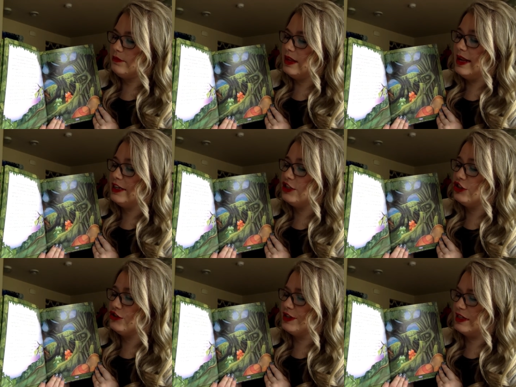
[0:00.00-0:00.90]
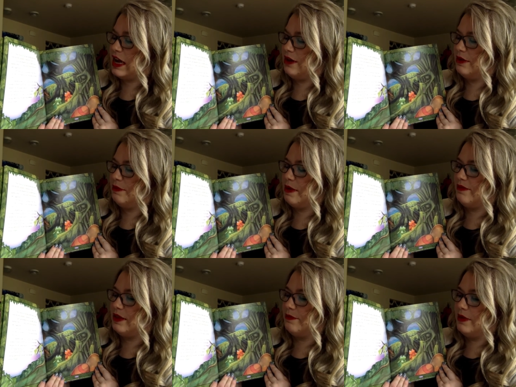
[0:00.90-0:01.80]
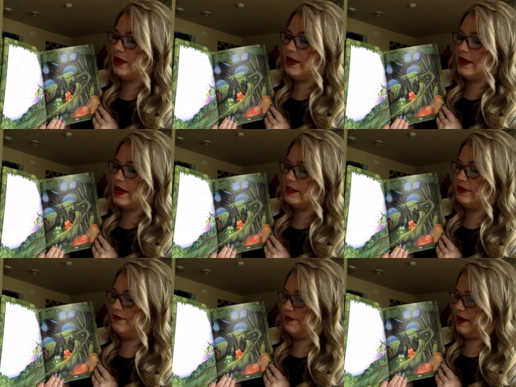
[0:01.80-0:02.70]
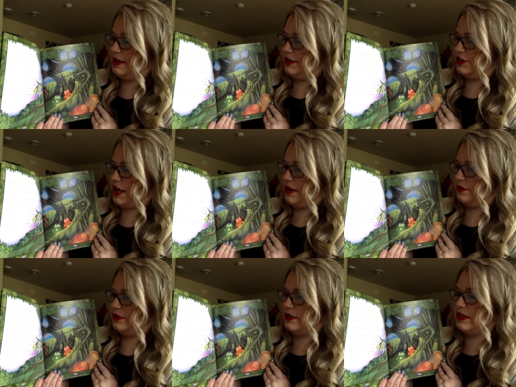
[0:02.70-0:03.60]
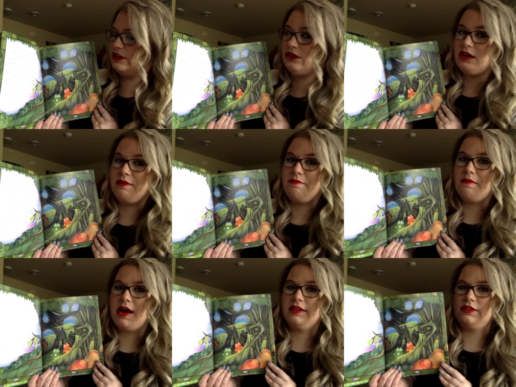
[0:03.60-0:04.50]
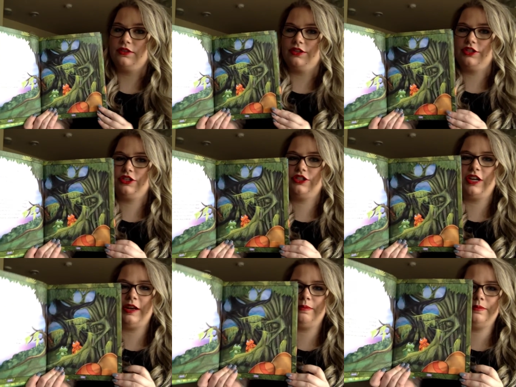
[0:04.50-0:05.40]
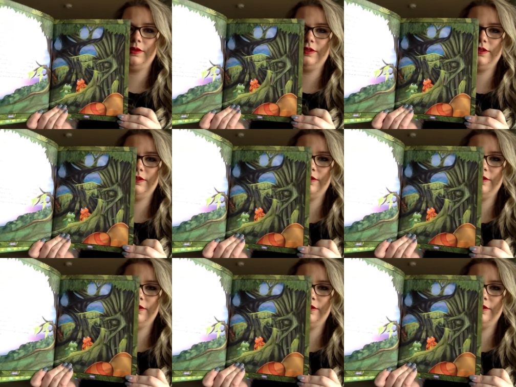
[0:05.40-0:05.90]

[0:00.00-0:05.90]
Ancient trees towered above them, casting frightening shadows that took on monstrous shapes.